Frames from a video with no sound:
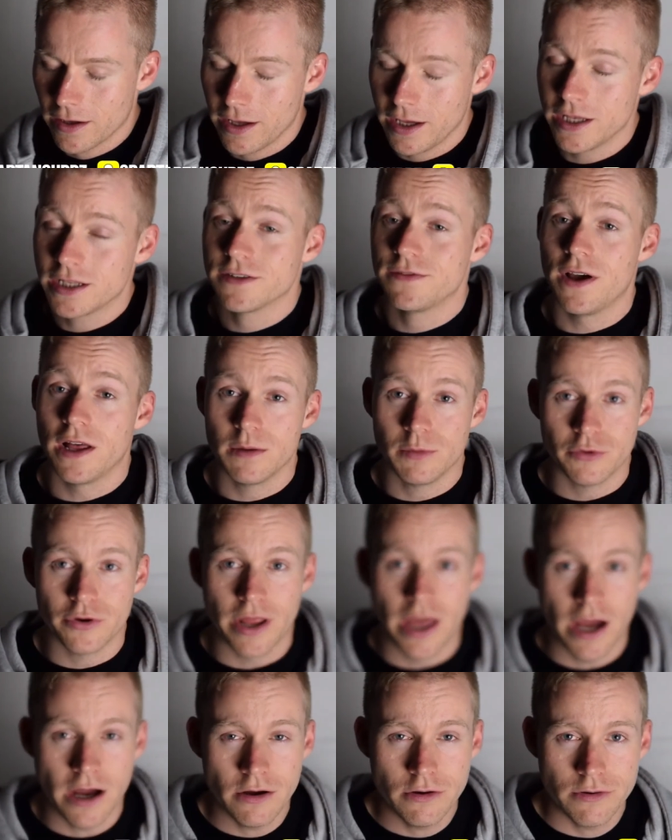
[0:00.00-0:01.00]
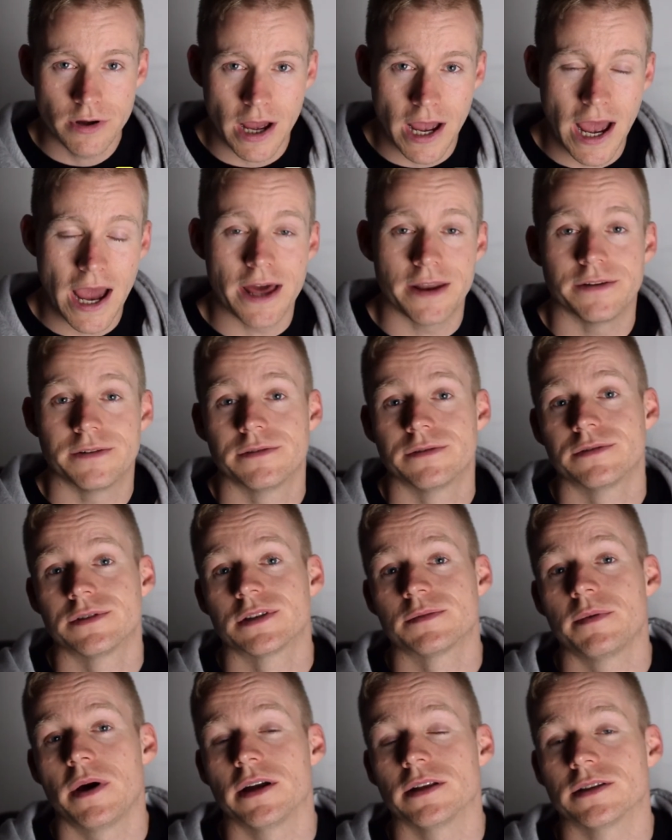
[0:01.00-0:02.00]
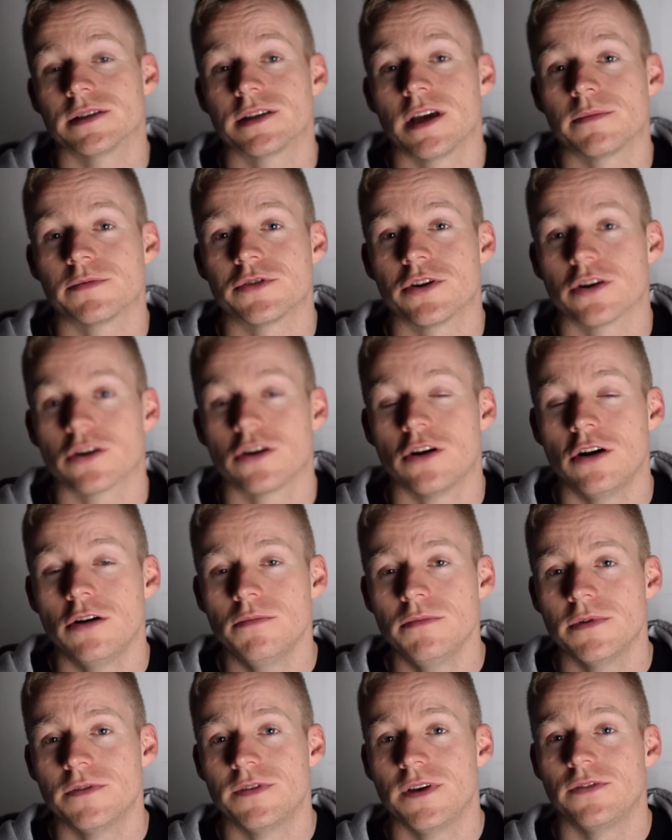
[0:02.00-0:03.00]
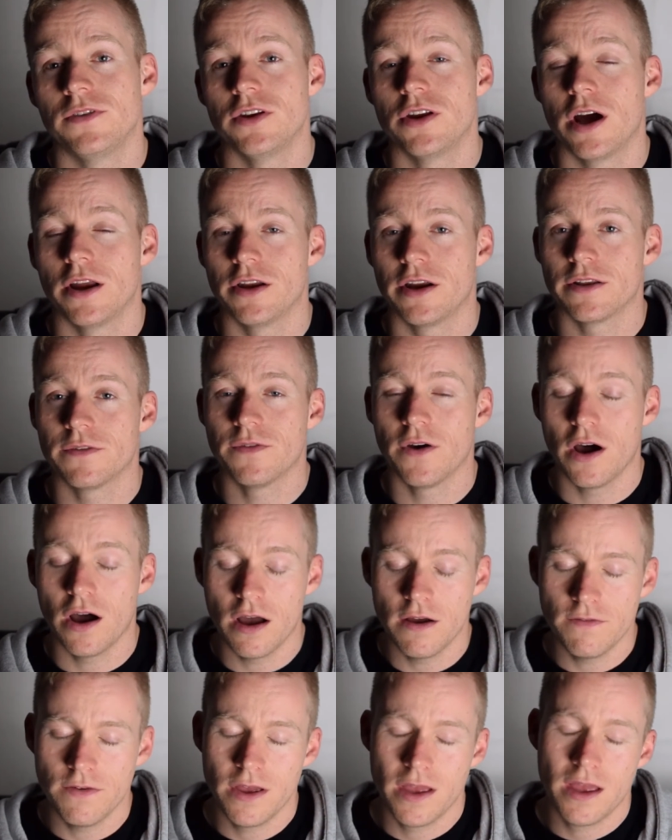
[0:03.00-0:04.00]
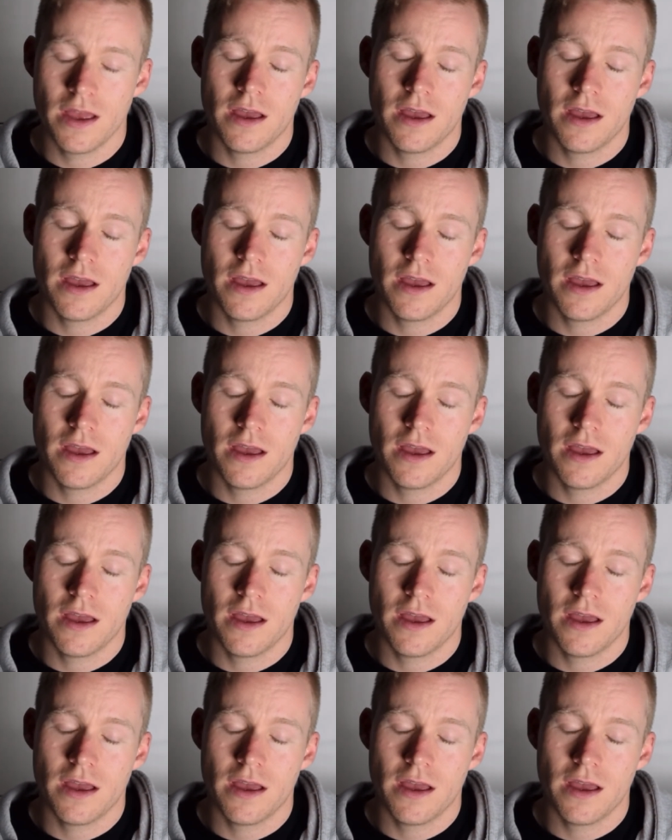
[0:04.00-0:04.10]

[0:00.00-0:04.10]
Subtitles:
It's available now at Spartansuppz.com, $59.95.